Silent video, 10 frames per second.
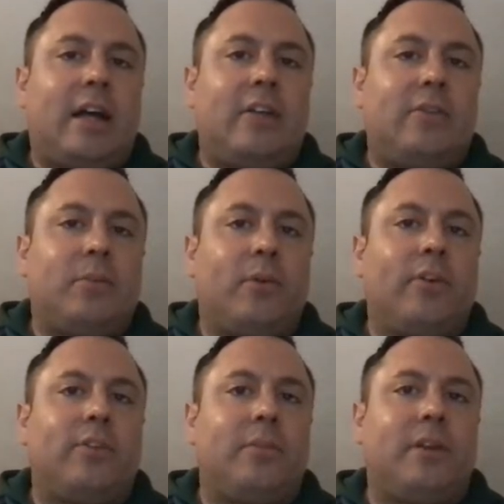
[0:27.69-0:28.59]
it's
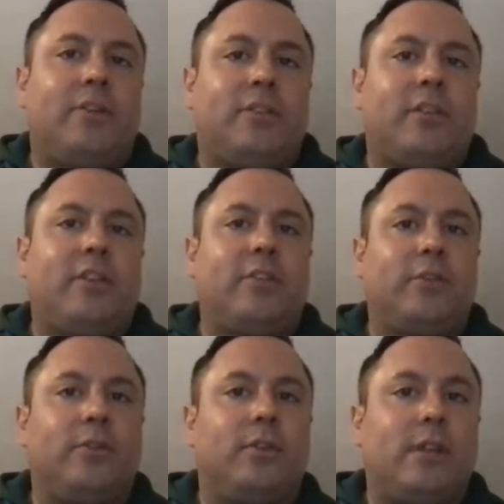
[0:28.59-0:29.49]
important to make sure that the
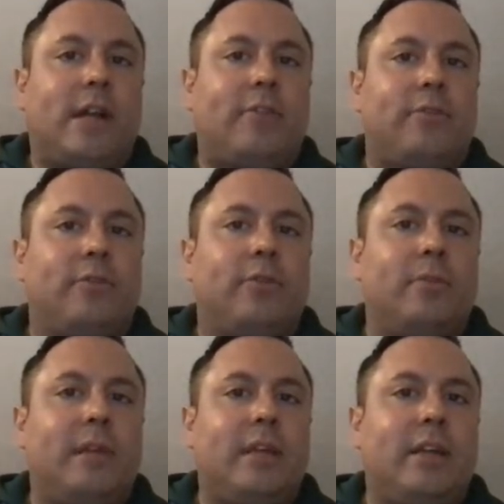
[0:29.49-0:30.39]
Google Classroom
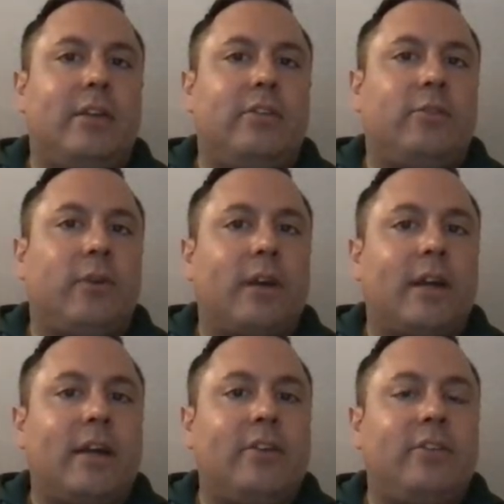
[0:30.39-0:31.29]
is
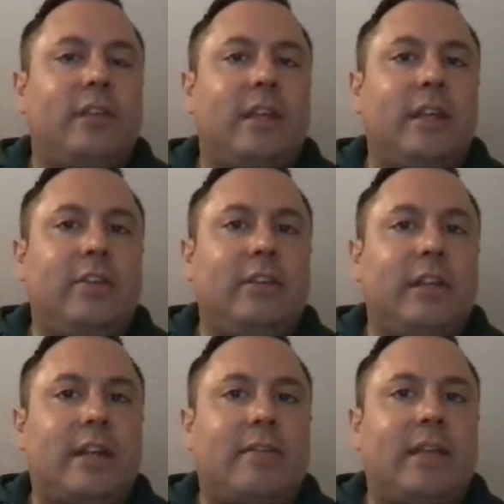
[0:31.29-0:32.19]
organized and easy to
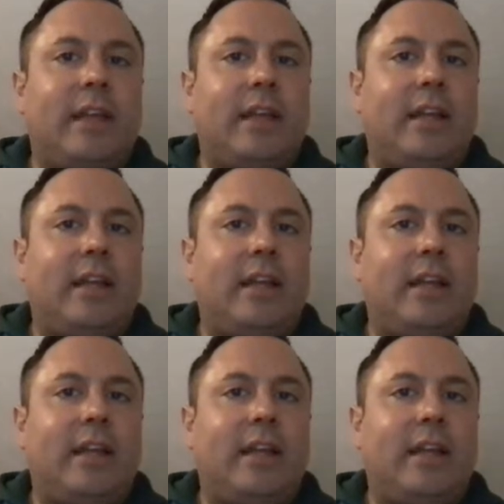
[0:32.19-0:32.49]
navigate,